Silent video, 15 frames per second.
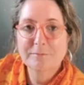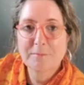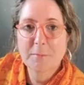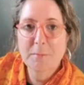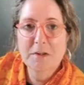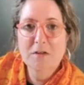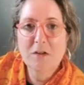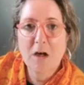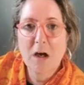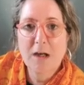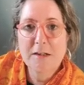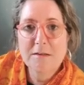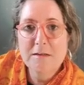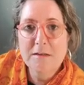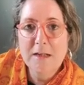A bit
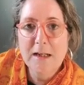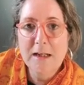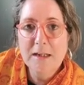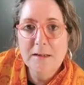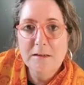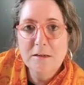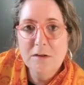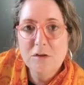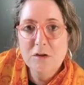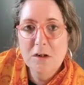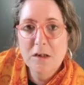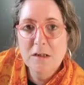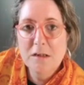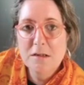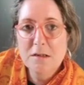tired today. Are you
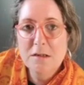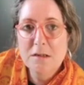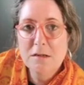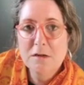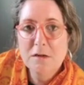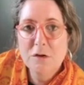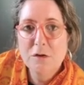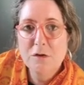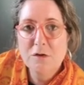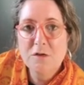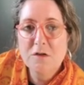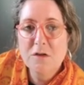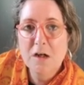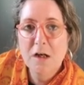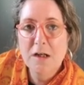tired? Who's
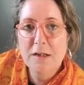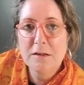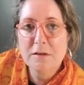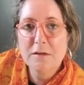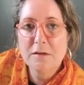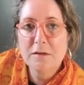tired?